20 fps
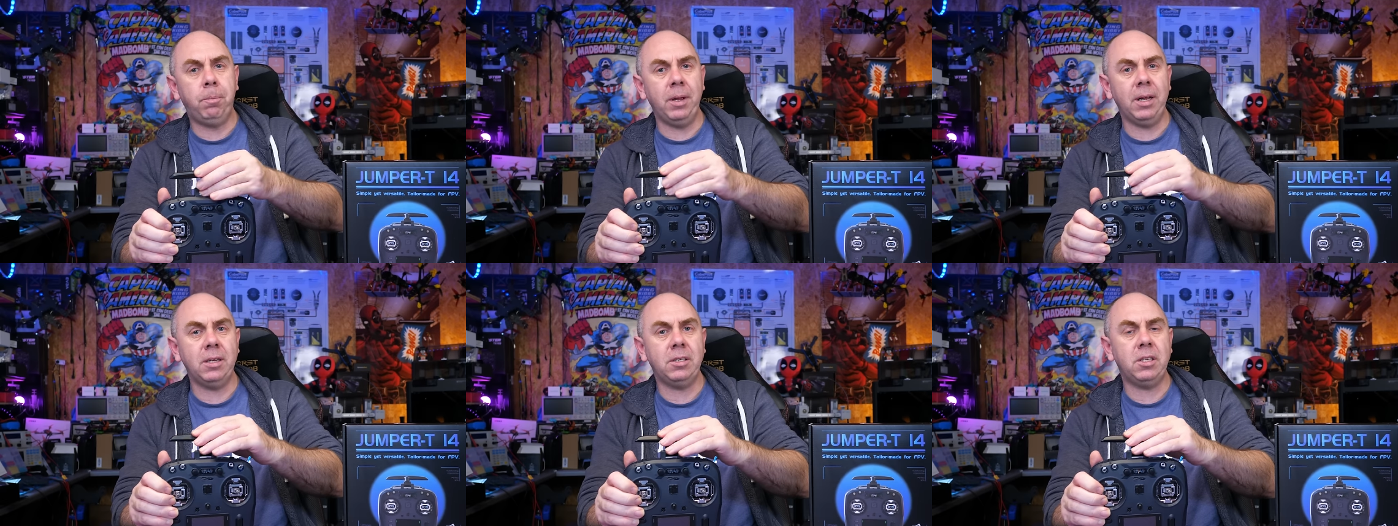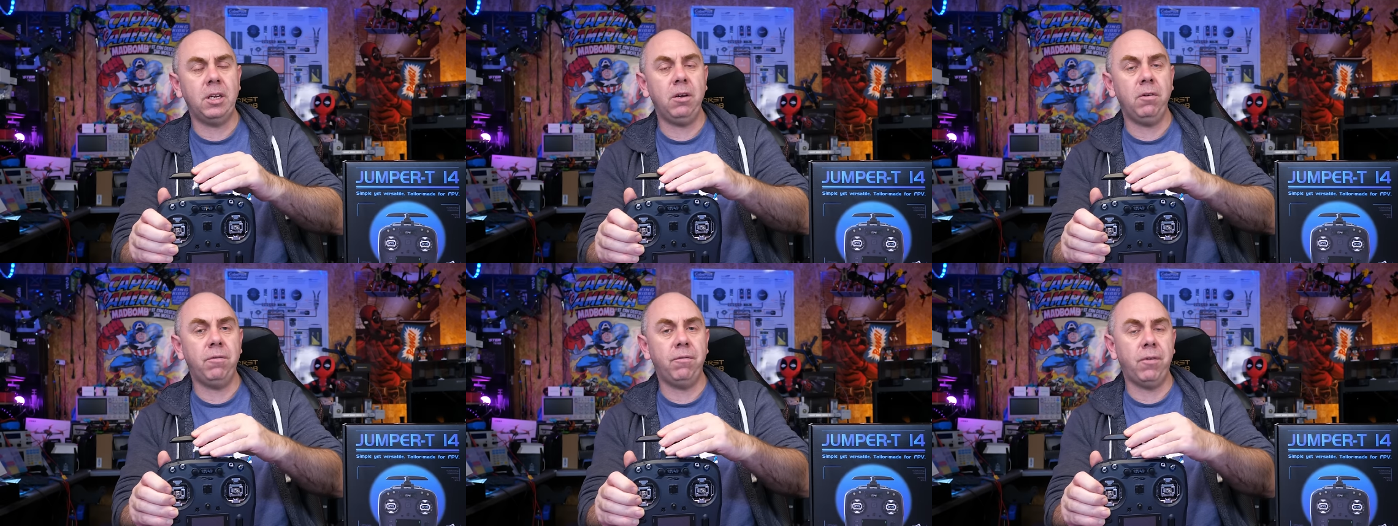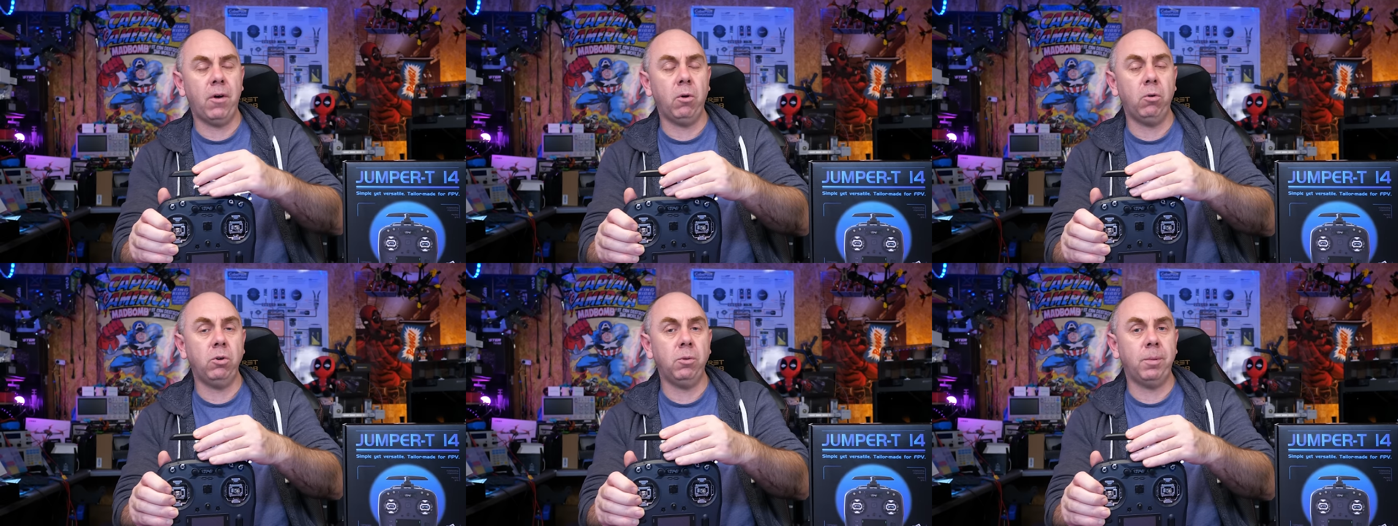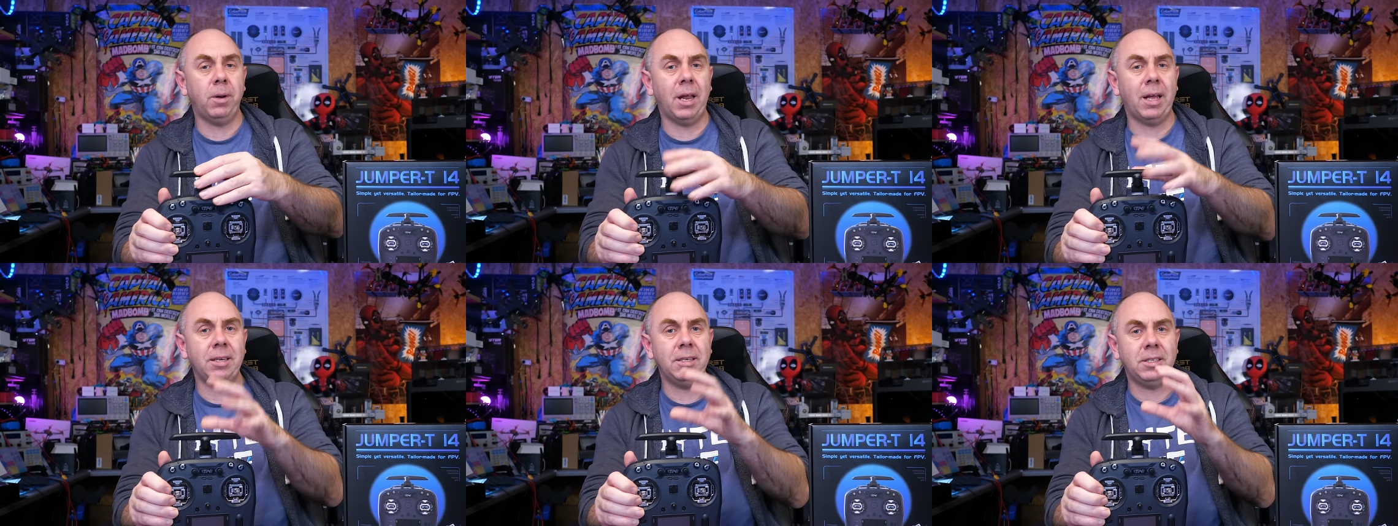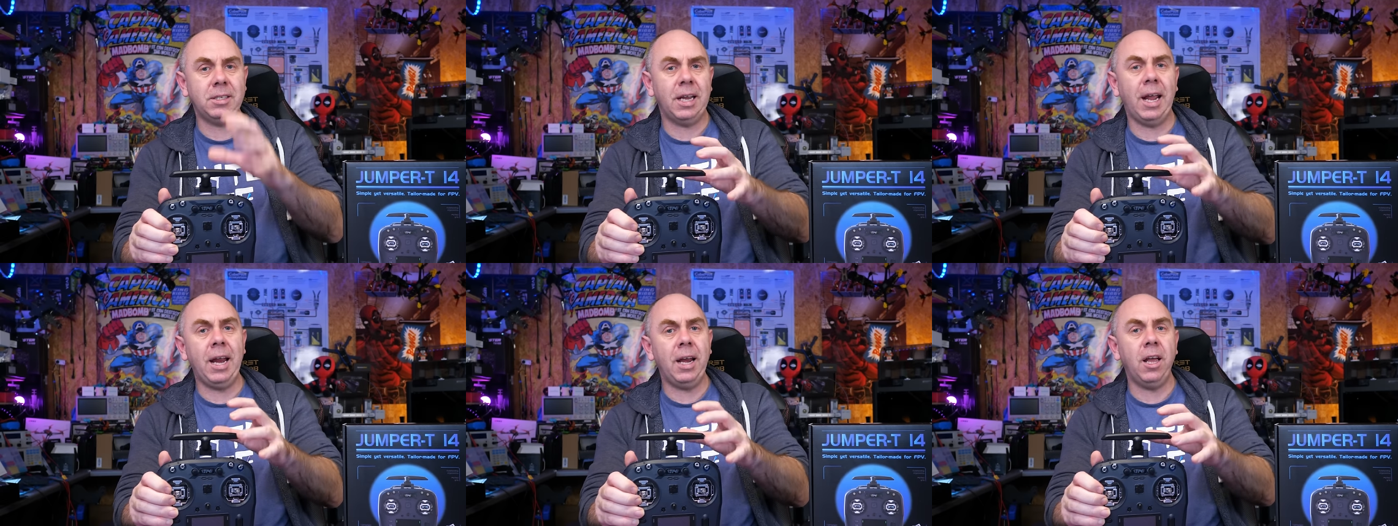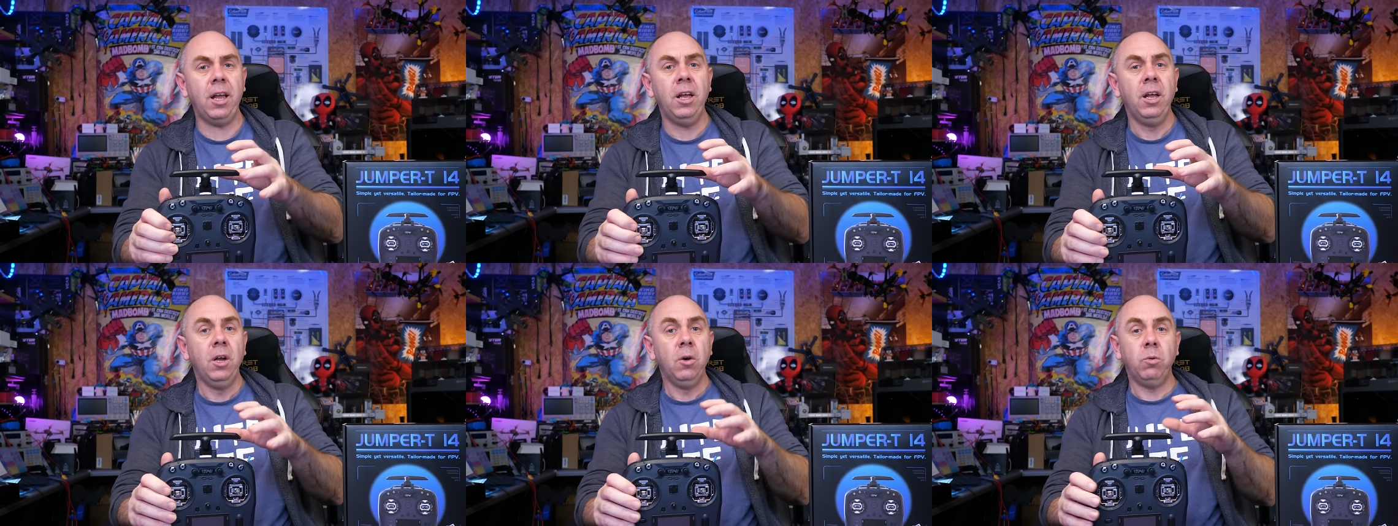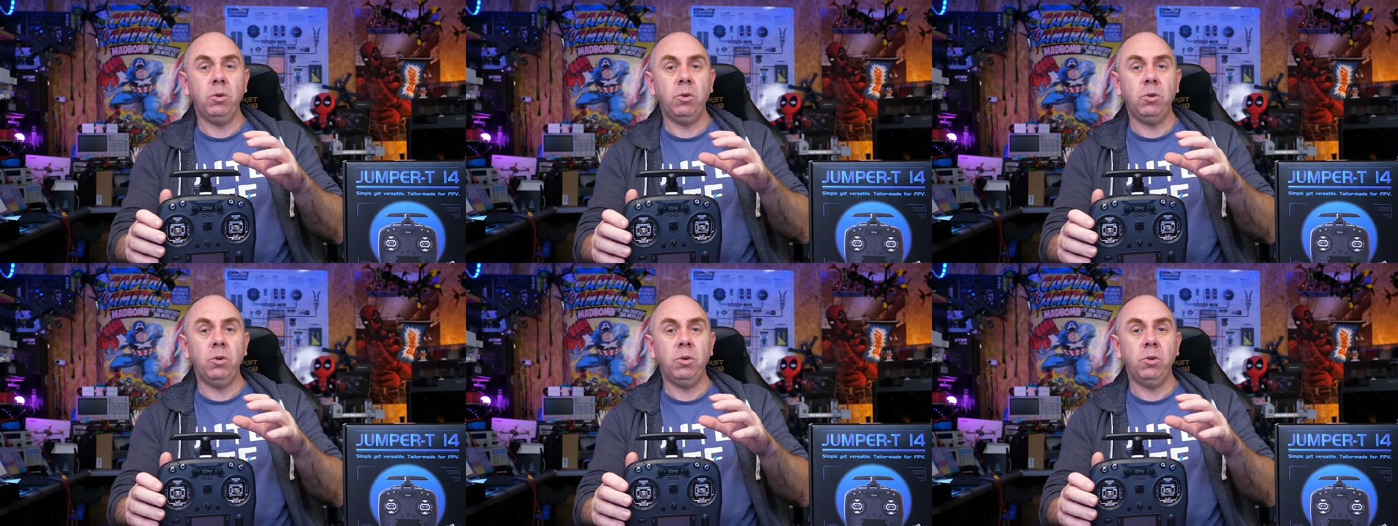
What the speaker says: built-in foldable antenna,